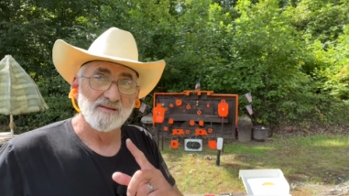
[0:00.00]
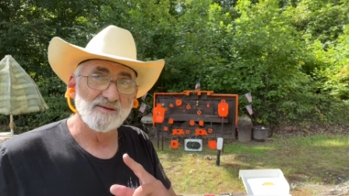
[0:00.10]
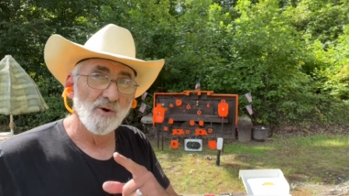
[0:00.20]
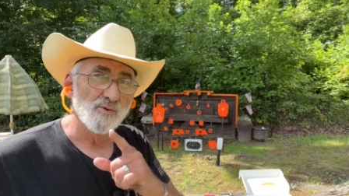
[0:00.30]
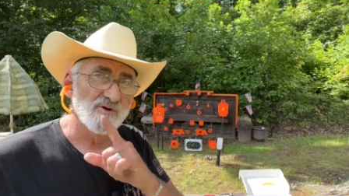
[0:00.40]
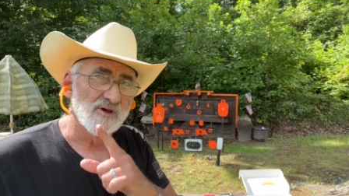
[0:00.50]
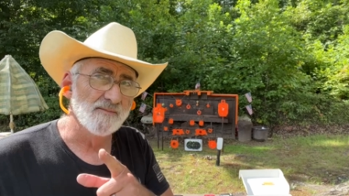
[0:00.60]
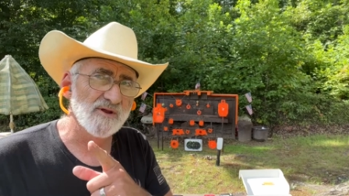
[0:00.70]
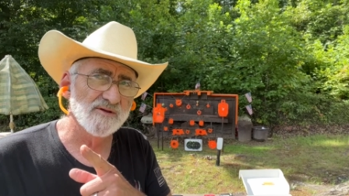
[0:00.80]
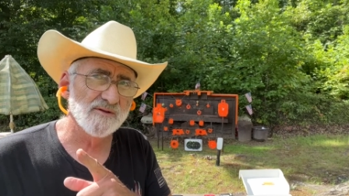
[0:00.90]
So give
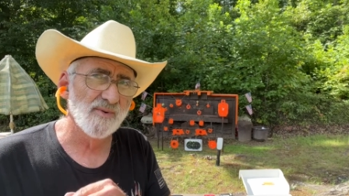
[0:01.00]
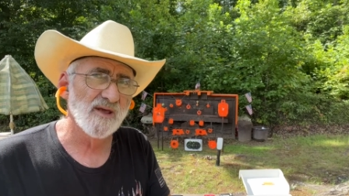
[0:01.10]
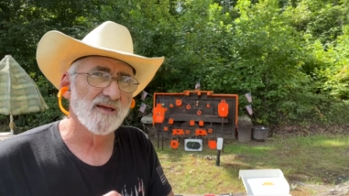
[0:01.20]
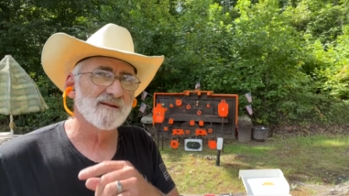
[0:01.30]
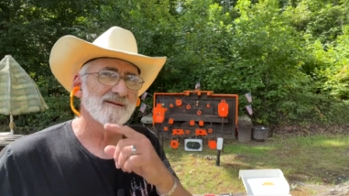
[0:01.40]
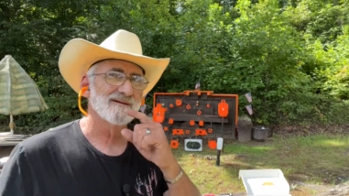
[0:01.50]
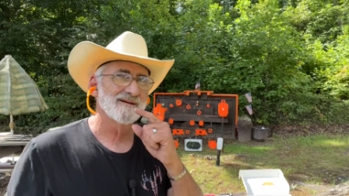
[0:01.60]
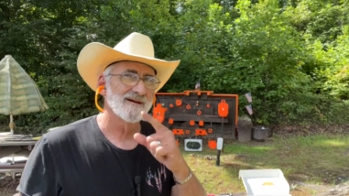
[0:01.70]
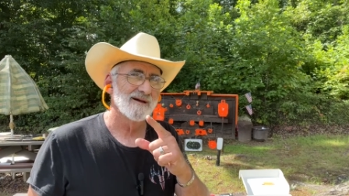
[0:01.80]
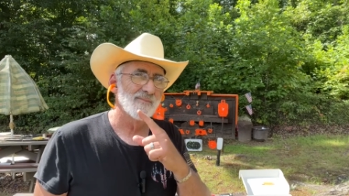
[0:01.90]
me just a minute
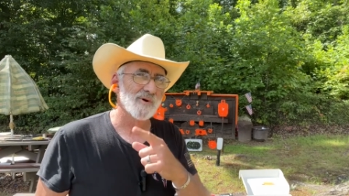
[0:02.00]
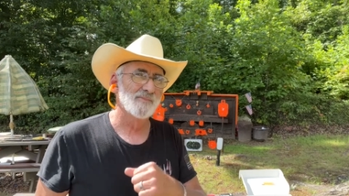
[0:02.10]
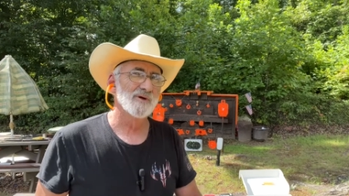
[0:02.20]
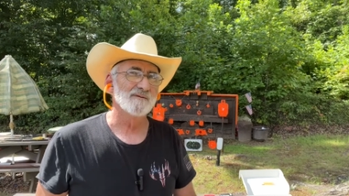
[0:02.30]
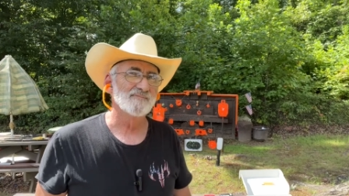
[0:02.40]
and we'll put a